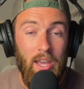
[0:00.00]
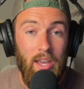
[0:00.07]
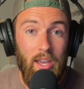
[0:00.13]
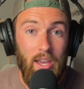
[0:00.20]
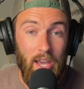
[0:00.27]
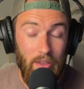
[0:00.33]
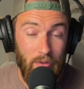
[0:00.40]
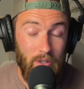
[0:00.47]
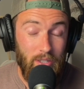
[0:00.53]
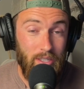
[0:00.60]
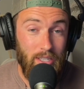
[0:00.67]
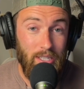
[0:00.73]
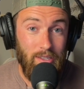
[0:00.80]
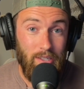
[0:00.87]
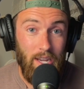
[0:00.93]
And the reason
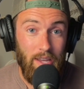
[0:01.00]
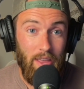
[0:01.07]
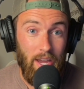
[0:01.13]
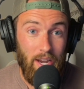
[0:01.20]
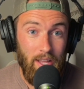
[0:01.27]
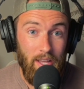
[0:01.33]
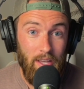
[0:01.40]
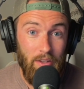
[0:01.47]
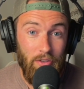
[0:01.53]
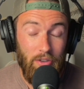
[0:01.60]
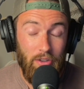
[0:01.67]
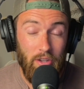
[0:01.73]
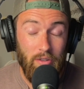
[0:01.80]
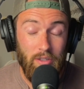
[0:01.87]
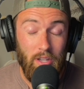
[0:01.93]
I say that is
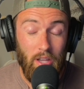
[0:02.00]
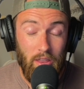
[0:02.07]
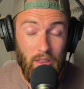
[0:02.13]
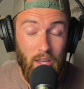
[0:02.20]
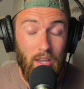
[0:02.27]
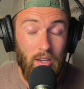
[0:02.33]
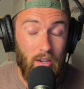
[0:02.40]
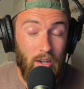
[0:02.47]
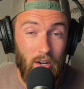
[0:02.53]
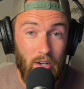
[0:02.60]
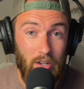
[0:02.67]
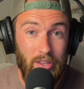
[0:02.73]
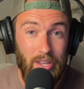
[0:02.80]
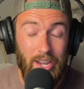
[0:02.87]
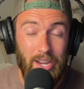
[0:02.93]
there's a thing
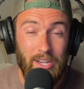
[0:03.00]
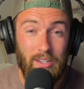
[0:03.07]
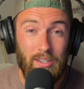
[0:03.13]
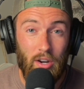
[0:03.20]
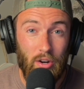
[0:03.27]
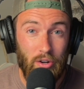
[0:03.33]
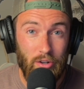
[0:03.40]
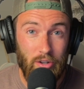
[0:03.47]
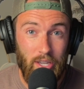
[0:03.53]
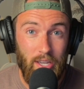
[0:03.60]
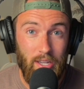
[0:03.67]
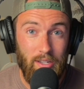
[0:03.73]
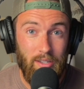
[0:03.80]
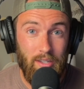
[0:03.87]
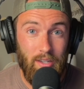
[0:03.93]
called a
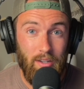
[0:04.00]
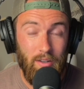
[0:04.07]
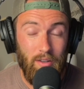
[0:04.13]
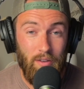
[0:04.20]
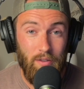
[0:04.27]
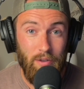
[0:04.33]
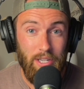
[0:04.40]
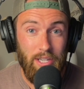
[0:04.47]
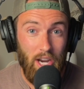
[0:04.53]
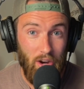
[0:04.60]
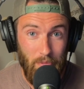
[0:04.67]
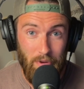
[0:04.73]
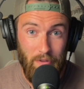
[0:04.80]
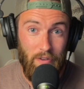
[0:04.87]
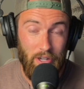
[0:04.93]
target
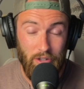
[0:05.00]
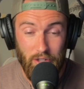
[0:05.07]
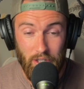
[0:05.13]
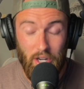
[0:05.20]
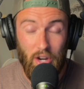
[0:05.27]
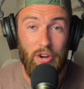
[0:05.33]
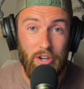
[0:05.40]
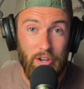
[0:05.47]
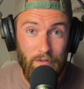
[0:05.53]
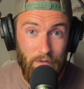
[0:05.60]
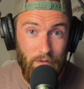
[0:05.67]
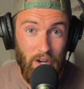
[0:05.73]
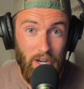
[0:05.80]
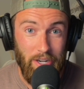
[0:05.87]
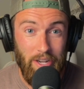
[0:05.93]
retirement fund or a target
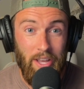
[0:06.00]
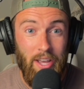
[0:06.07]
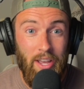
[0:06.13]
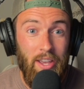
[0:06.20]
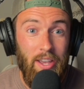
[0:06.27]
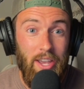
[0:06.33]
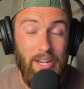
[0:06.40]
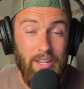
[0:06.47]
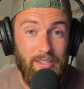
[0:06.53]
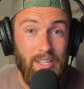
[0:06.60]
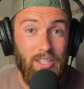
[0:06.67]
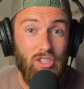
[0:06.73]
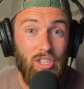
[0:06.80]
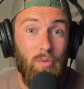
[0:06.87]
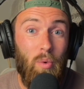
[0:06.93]
fund. And
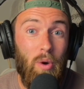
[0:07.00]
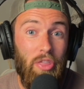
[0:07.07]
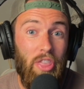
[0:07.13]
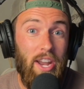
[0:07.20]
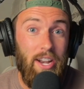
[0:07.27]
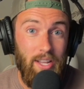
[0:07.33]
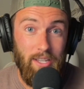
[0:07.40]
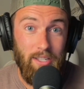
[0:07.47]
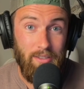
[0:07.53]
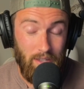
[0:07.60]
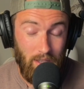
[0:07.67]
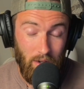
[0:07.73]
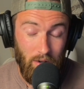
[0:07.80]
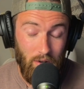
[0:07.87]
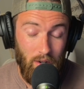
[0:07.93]
essentially what that is,
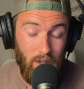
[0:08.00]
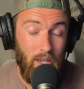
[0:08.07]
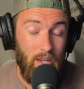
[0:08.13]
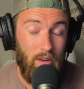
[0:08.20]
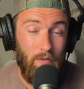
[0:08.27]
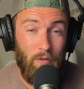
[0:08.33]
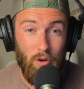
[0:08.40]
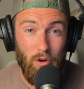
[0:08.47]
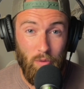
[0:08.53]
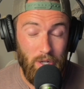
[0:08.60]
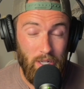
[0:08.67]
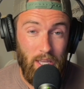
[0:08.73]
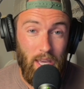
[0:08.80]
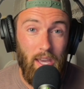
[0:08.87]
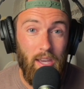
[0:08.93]
they're in four oh
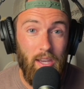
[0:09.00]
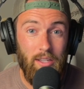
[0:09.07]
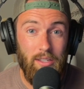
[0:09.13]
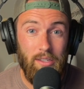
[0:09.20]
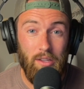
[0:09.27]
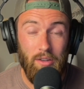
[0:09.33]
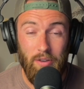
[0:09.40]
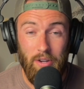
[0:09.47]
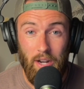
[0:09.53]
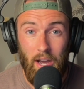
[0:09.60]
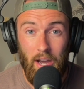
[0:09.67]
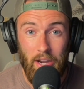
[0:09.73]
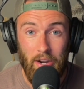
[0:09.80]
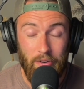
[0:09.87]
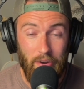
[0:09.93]
one Ks, they're in
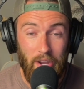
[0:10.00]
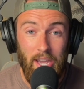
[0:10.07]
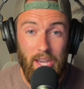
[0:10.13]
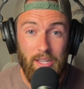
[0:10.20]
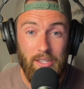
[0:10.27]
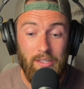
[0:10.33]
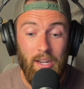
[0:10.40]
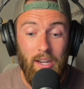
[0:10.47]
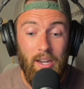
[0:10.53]
I R As.